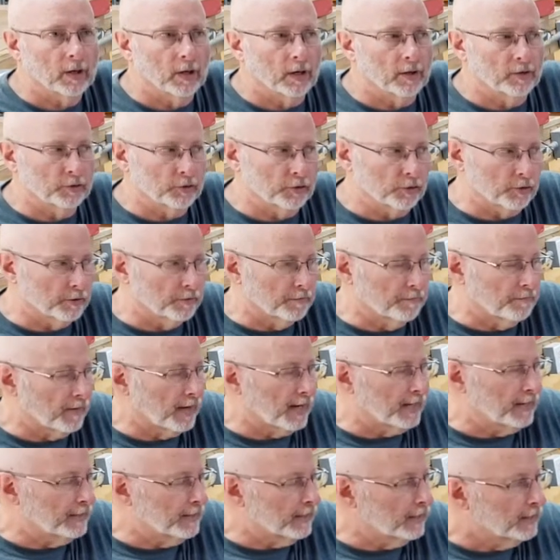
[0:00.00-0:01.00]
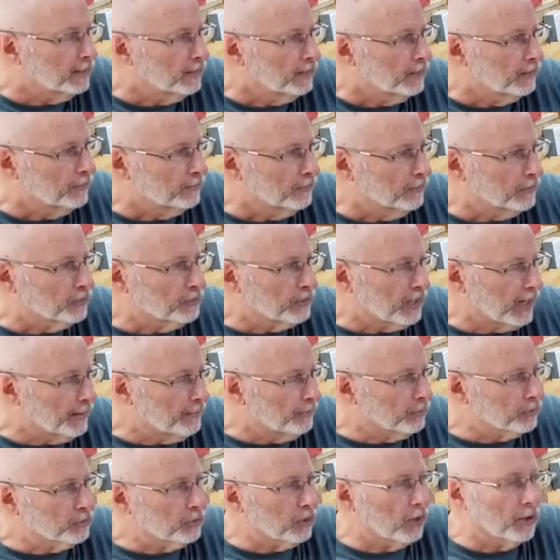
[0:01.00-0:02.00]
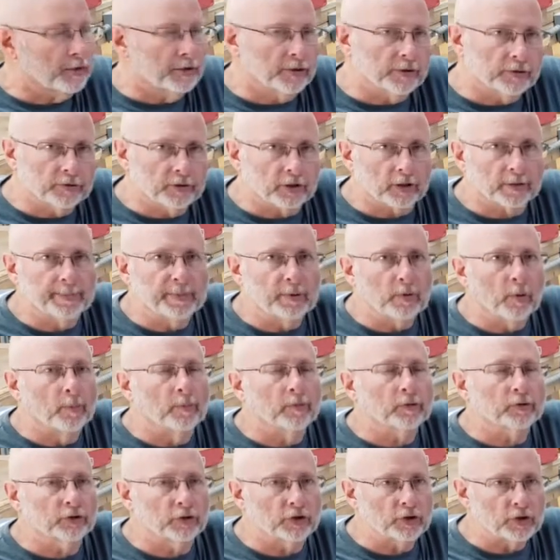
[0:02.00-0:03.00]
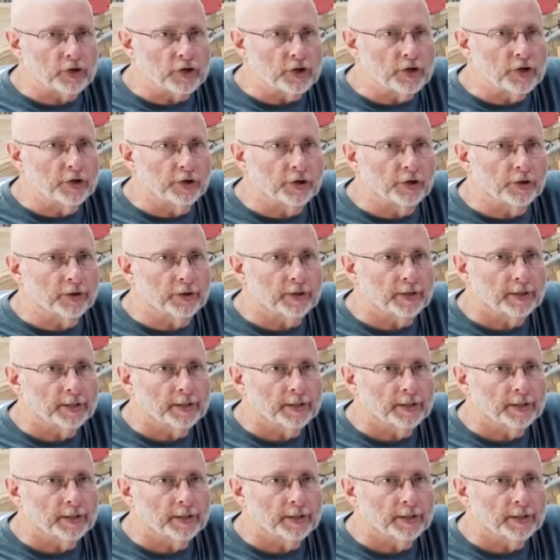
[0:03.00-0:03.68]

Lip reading: You're going to find that this table saw here took me almost a year